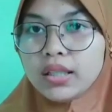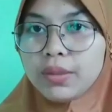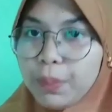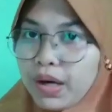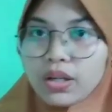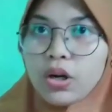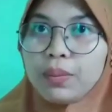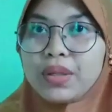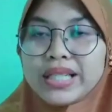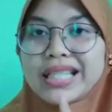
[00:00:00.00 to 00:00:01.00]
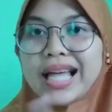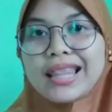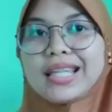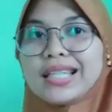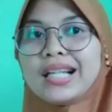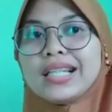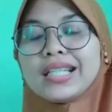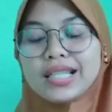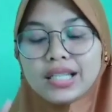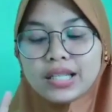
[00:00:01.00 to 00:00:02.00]
The part of this ethnic
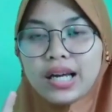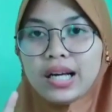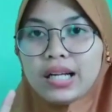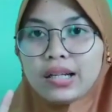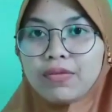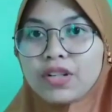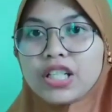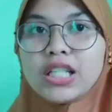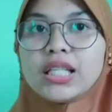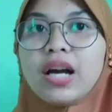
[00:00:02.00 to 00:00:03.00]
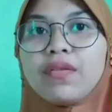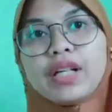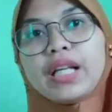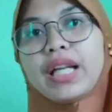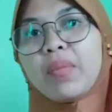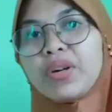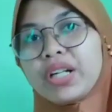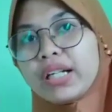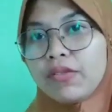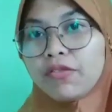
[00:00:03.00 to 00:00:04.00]
dialects is the first is African
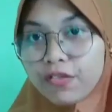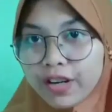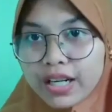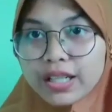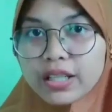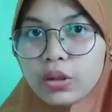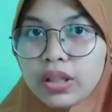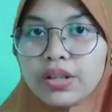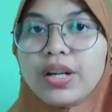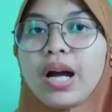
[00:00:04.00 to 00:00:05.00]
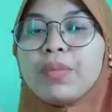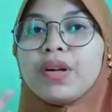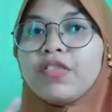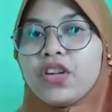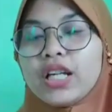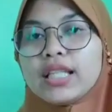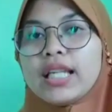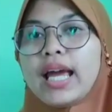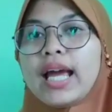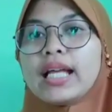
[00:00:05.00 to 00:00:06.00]
American Vernacular,
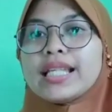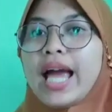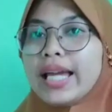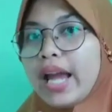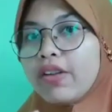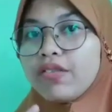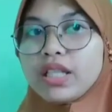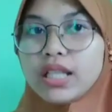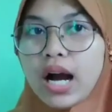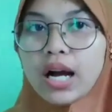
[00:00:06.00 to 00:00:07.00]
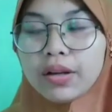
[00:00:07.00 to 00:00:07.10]
abbreviated as AAVE